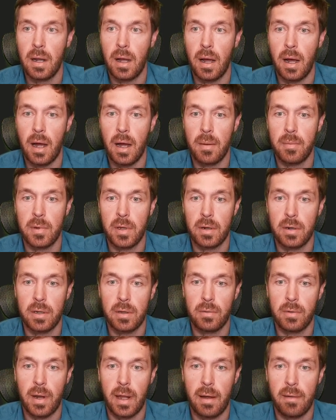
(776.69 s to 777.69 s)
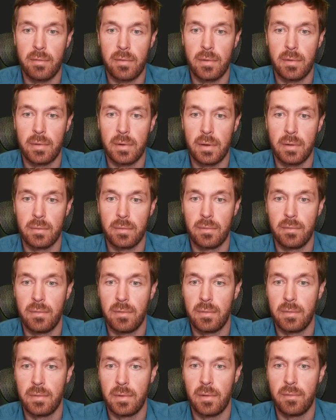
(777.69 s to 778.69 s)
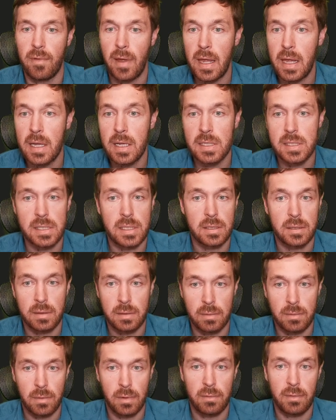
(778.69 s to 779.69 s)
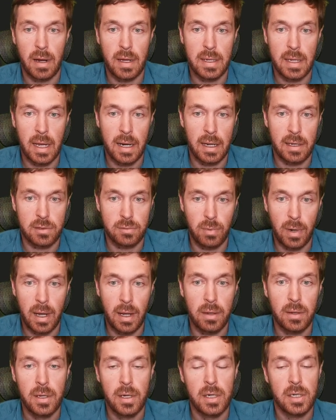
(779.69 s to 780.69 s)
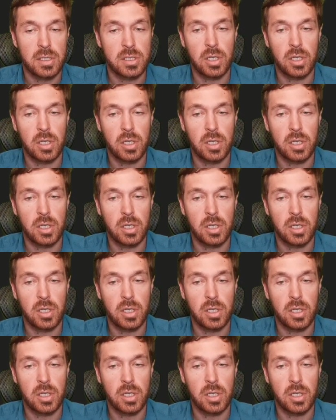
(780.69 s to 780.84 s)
Here you would have, the veins around that as well.